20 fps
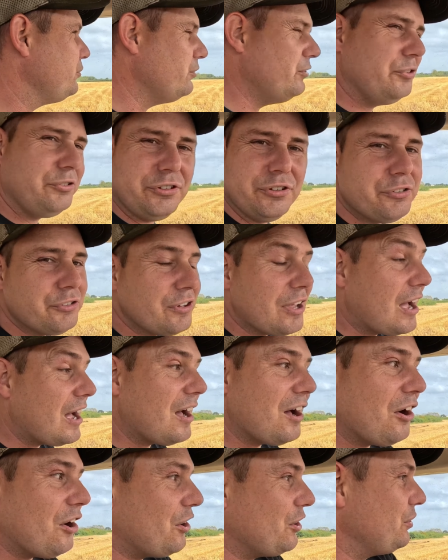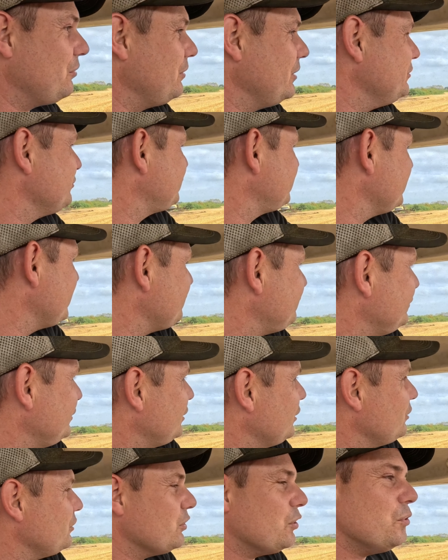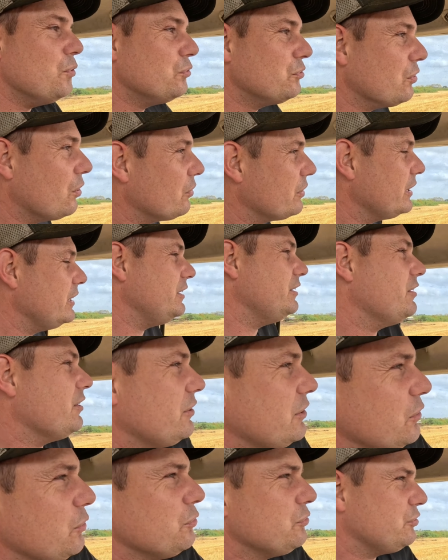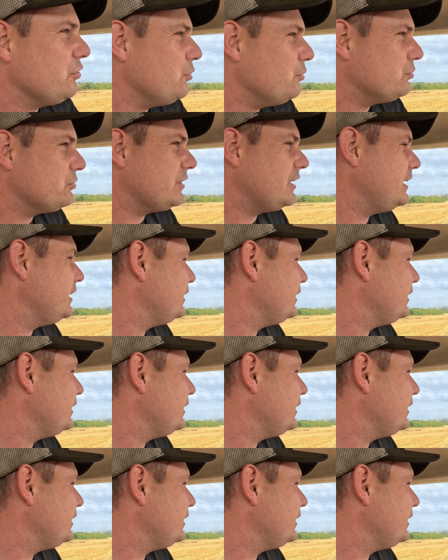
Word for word: soon as you start hiring stuff, you don't know who's on it, you don't know who's using